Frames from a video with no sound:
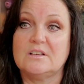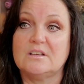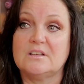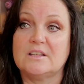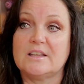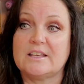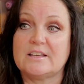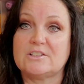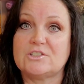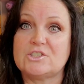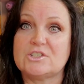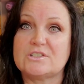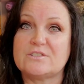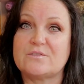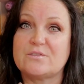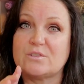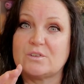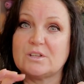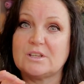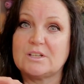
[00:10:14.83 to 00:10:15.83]
like just
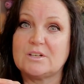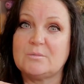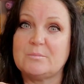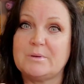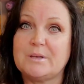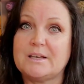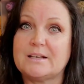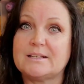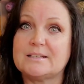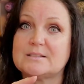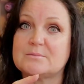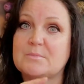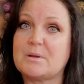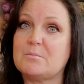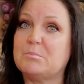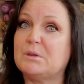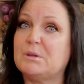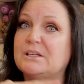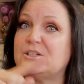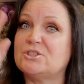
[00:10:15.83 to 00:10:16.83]
for a little bit, because my
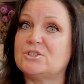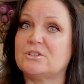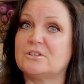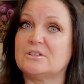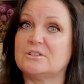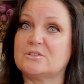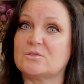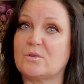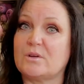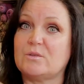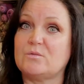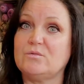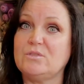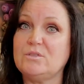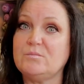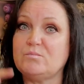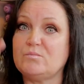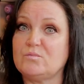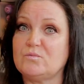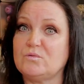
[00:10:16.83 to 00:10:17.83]
blood sugar is going
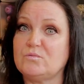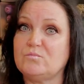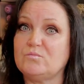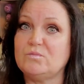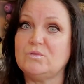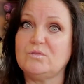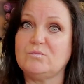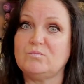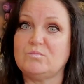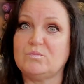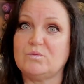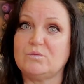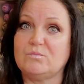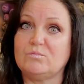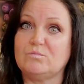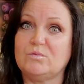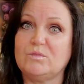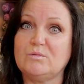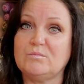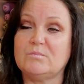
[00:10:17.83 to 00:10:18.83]
whoop, whoop, whoop, whoop,
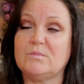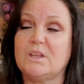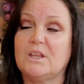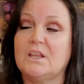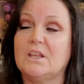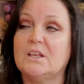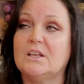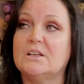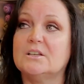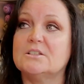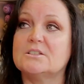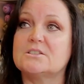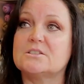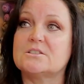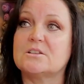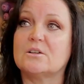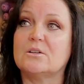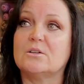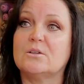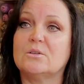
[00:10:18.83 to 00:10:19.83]
whoop.
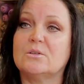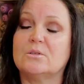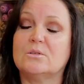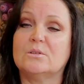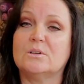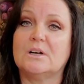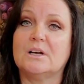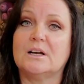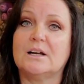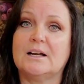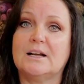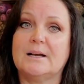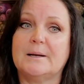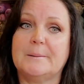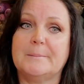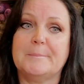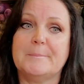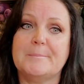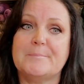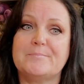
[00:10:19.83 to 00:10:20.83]
So
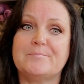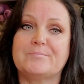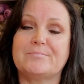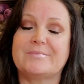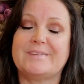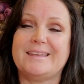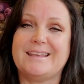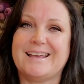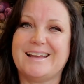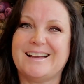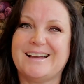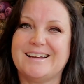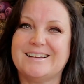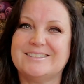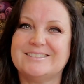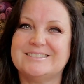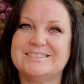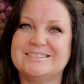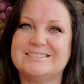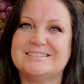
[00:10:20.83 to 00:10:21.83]
um, yeah,
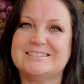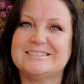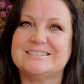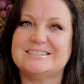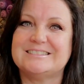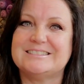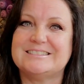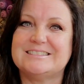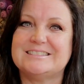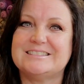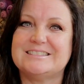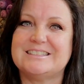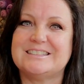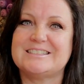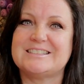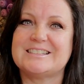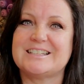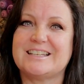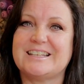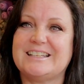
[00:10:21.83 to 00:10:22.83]

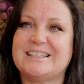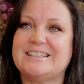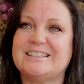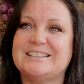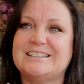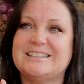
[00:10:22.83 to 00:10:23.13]
it's like,